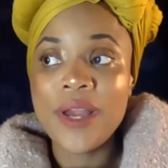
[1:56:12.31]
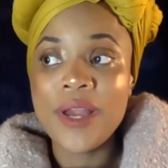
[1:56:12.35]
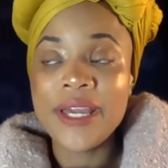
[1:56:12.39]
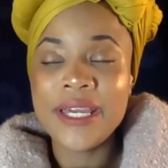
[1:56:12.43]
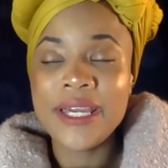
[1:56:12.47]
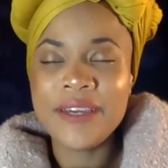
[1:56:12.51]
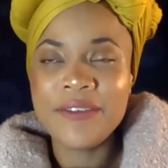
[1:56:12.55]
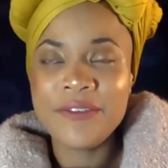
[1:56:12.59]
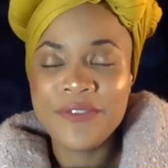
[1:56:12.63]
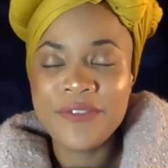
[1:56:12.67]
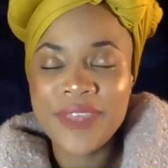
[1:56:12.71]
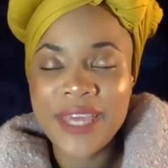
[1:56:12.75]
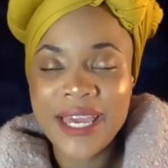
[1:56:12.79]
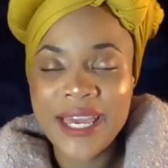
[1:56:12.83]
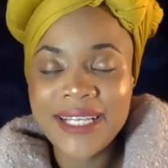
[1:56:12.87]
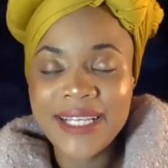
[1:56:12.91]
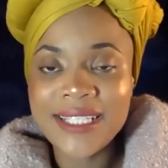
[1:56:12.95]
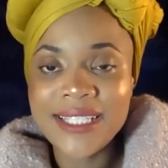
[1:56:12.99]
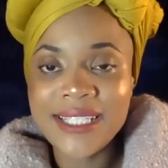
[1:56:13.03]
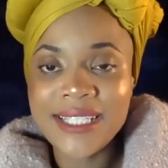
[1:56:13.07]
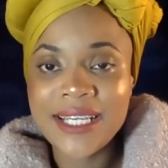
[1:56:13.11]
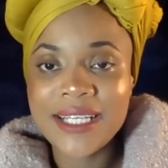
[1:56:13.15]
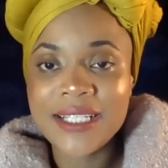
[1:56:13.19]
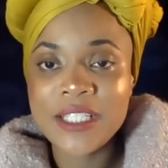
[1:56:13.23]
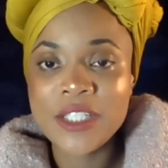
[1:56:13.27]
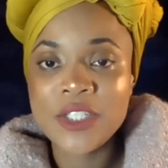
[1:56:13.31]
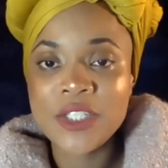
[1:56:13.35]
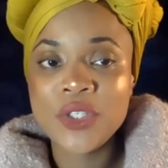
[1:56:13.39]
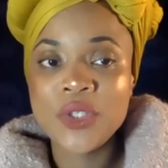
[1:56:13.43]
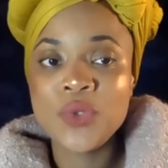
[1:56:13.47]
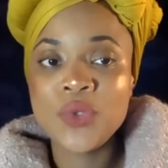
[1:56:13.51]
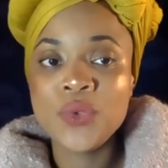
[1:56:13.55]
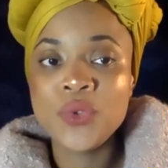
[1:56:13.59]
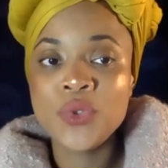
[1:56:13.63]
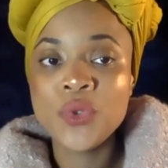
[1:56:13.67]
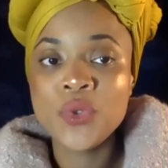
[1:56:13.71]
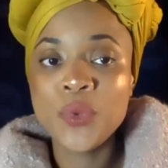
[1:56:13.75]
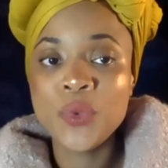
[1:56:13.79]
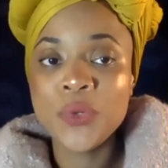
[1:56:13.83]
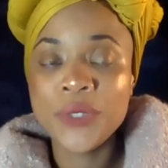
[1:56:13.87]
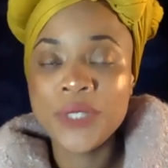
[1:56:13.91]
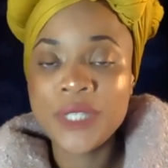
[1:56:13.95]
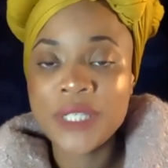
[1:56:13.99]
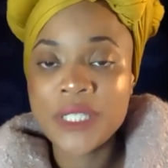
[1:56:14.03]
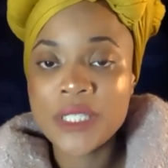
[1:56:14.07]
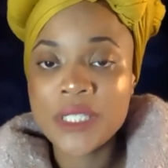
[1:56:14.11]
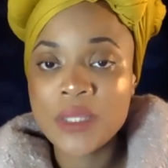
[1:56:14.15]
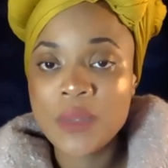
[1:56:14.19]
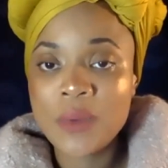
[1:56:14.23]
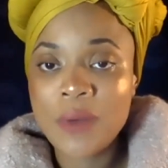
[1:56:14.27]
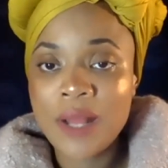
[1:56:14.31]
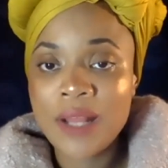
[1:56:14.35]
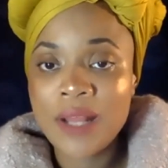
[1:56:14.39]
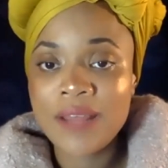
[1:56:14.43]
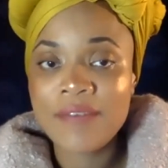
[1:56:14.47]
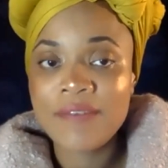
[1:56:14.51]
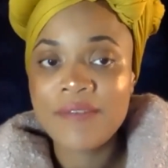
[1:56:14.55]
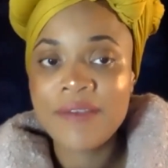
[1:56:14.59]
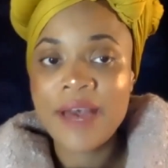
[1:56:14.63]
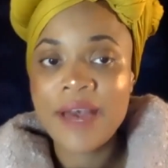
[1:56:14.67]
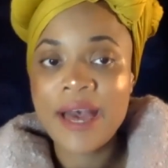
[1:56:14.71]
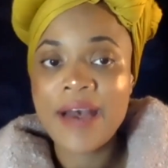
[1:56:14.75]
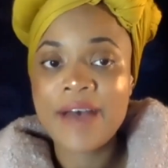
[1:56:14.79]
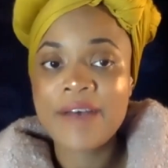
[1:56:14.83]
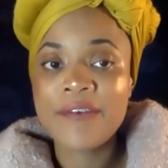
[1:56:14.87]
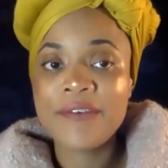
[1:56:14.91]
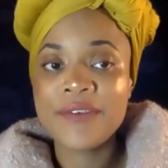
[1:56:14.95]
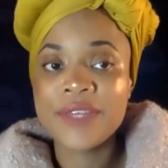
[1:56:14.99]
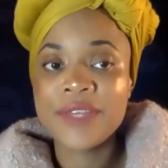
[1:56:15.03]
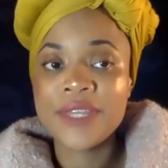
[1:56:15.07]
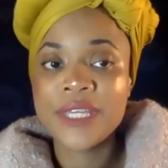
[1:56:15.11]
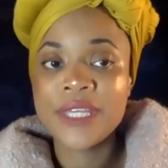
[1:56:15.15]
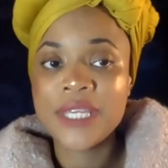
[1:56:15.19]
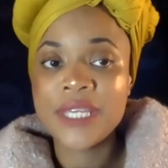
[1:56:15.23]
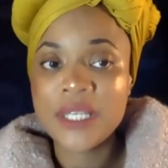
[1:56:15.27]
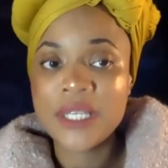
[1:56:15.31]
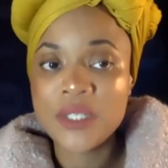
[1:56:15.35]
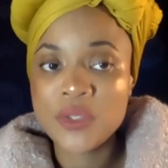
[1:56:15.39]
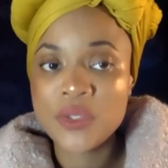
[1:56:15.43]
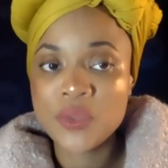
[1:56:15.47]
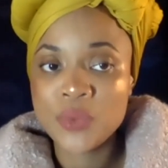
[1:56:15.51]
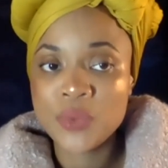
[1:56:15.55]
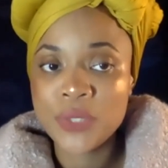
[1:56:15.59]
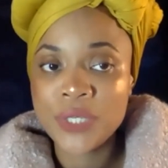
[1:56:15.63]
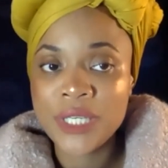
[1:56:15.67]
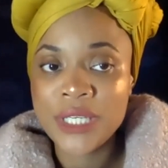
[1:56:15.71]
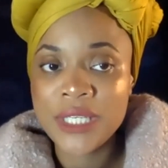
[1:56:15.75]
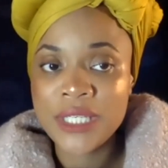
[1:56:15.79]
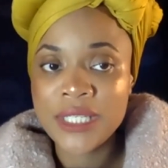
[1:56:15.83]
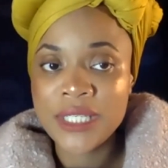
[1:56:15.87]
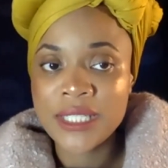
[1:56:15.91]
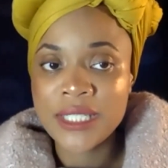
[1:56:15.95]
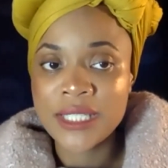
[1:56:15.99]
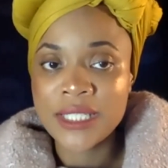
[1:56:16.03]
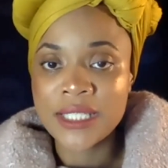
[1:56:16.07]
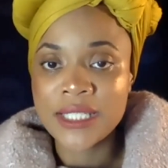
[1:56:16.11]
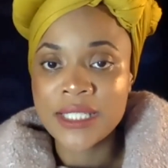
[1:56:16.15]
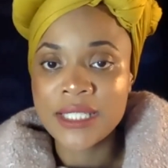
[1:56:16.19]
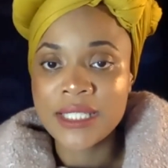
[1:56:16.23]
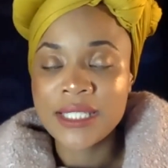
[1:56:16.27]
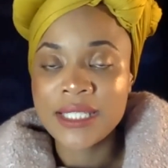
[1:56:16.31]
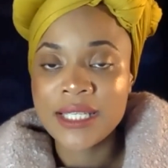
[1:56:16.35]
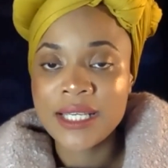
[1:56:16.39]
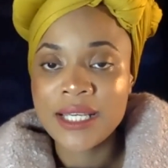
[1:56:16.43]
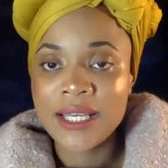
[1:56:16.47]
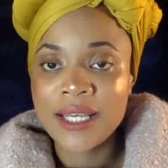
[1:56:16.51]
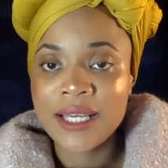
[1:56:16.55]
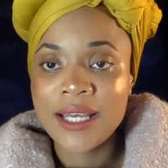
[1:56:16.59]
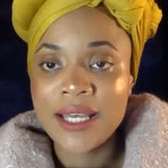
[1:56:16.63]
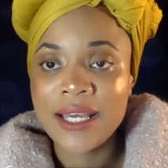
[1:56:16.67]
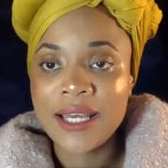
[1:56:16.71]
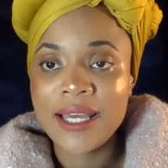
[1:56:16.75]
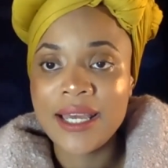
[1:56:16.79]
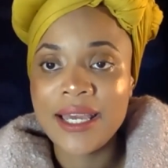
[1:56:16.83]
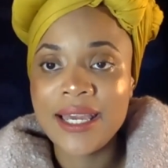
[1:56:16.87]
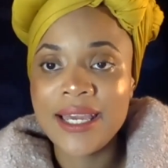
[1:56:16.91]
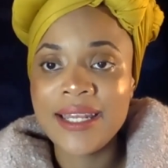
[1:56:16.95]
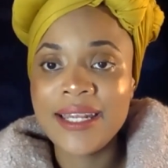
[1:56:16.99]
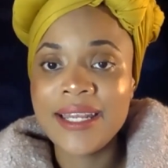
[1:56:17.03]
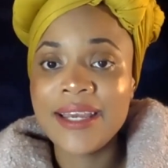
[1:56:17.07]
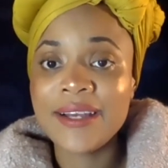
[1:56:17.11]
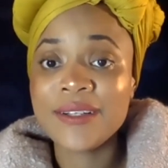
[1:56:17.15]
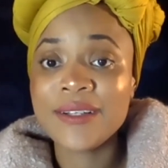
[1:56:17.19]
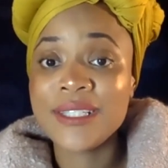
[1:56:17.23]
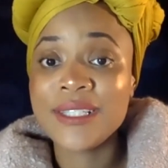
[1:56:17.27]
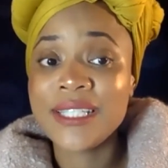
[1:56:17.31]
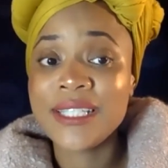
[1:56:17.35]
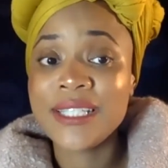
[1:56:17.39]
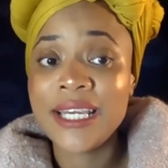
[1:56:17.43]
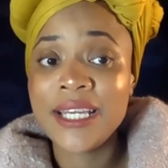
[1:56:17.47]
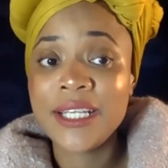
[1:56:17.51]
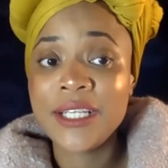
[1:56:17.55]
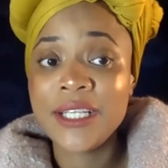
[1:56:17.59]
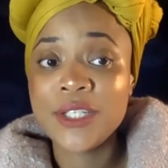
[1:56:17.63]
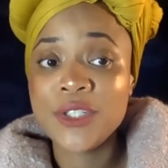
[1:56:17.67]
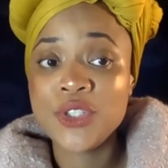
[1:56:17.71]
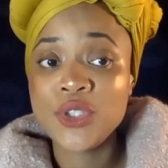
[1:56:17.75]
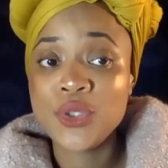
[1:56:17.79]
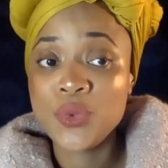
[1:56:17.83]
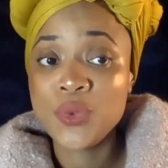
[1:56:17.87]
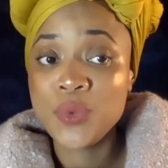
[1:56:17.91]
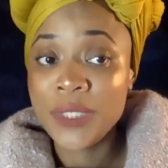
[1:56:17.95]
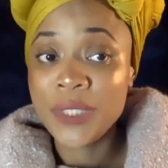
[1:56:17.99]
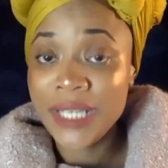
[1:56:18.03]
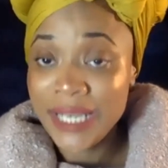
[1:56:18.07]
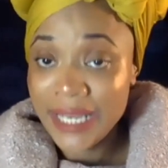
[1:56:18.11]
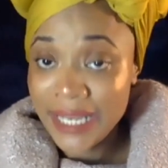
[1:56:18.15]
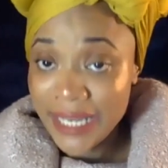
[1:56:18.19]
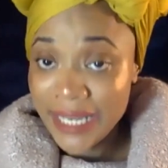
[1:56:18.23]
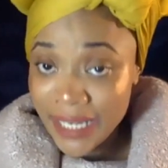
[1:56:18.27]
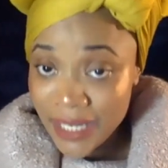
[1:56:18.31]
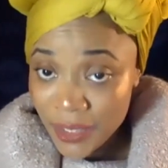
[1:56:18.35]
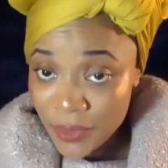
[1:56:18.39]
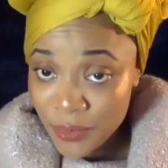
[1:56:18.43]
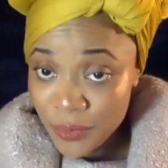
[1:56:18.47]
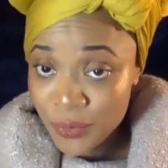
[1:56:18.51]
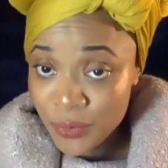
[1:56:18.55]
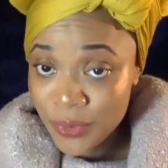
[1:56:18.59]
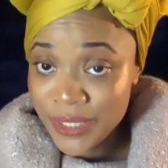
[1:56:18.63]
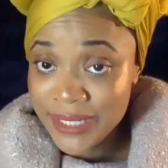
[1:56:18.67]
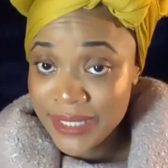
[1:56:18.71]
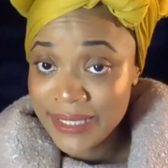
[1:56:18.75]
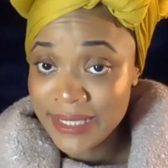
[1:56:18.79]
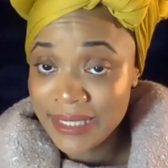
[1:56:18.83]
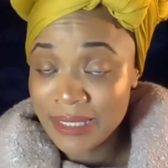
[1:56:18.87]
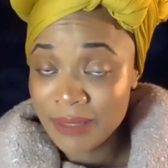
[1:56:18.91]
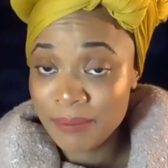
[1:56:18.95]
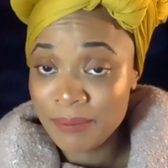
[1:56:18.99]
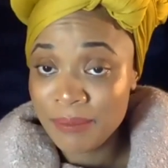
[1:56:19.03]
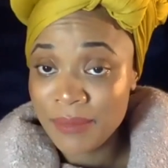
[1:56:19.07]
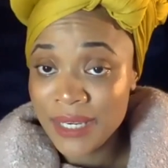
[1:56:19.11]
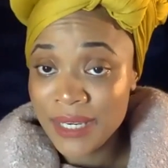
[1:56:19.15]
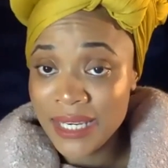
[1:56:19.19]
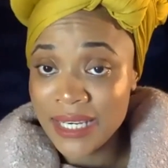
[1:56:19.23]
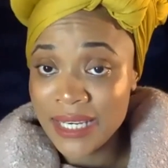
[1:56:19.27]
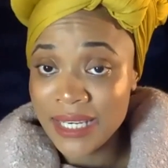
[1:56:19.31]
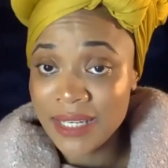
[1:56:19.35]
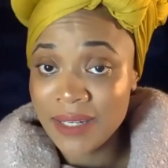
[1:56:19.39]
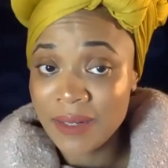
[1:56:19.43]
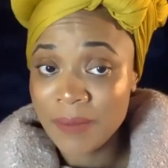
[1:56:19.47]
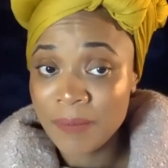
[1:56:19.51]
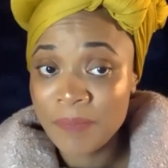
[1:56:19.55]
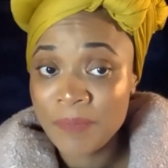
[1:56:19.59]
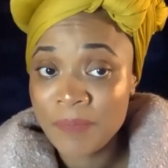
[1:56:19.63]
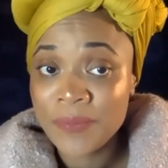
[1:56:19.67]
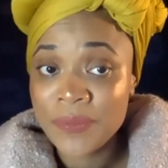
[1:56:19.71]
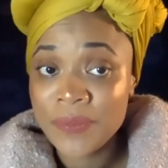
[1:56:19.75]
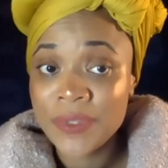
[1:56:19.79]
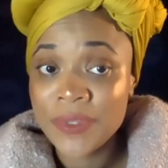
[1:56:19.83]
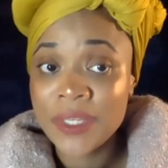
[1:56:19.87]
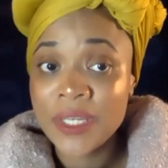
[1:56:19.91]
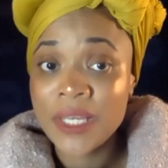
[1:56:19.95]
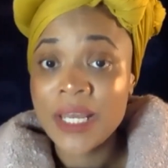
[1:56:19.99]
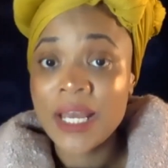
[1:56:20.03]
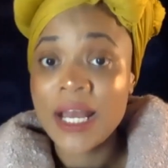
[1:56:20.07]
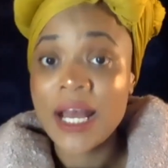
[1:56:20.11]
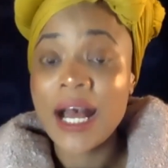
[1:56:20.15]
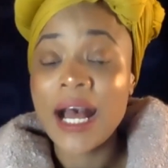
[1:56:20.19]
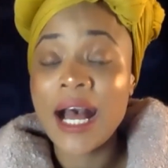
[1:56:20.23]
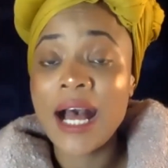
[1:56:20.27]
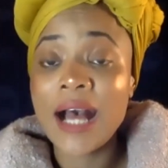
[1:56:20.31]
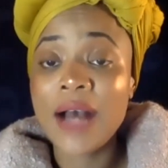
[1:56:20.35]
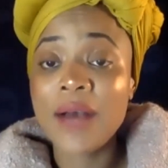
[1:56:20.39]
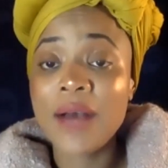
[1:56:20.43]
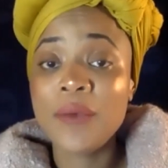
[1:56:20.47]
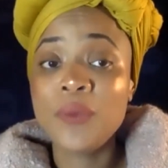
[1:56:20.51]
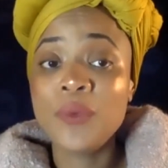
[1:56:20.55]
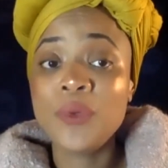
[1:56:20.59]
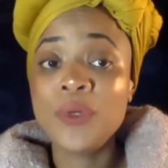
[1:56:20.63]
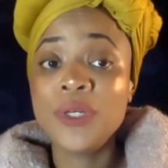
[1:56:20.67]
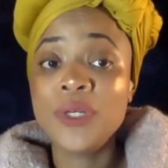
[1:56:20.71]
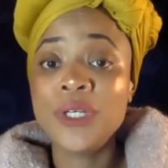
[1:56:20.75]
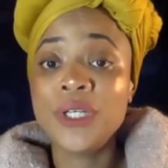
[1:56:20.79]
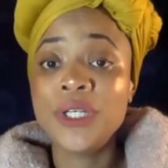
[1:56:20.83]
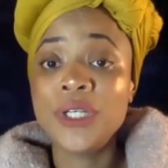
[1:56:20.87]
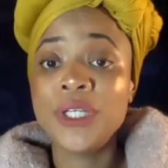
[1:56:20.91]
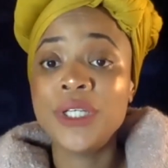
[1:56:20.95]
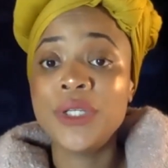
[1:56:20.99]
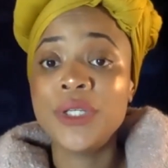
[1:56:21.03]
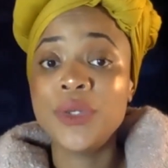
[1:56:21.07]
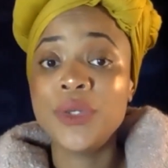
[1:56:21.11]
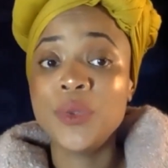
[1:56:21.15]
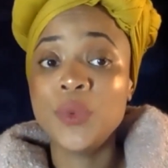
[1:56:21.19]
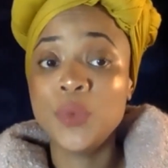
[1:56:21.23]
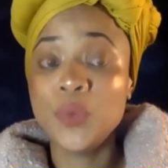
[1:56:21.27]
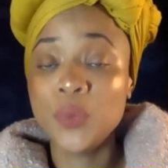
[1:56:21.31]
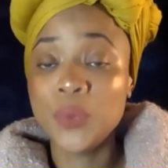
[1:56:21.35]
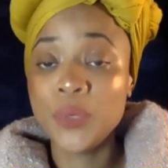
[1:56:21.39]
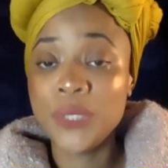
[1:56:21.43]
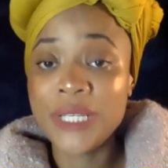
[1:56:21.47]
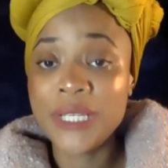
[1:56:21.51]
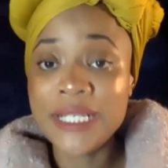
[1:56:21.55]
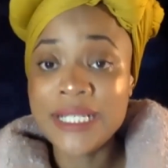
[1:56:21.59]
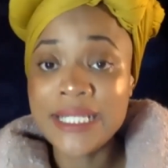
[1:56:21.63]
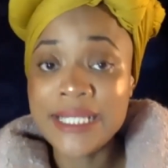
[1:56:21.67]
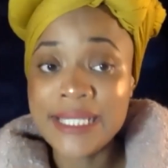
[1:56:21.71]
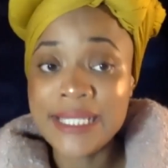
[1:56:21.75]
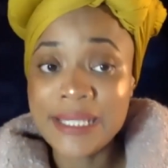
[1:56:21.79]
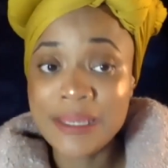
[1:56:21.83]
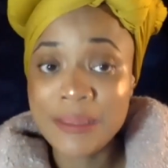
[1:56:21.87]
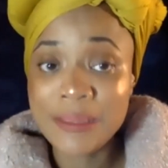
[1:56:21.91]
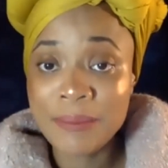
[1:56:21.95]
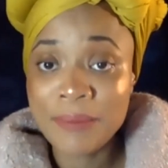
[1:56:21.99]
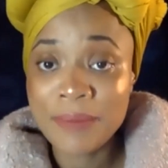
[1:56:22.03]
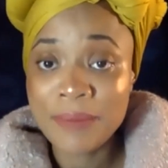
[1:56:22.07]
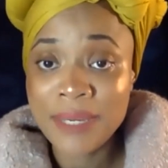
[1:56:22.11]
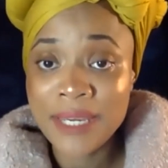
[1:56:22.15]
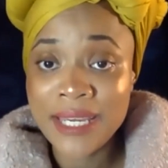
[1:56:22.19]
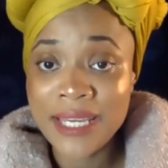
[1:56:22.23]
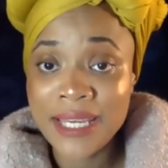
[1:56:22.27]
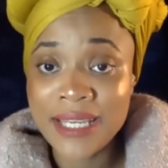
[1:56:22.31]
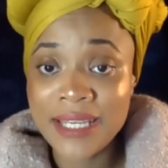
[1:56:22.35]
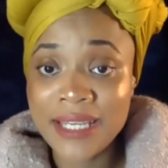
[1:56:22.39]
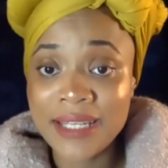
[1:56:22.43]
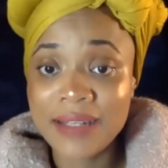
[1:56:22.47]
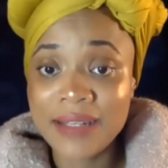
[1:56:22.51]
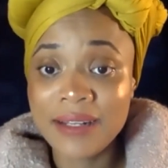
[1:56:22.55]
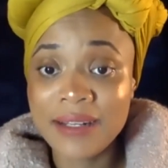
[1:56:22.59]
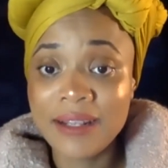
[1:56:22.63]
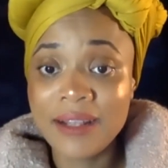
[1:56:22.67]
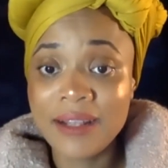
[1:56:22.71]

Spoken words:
if they said to you, you were disqualified for these reasons, and they're saying that you can resubmit, I would resubmit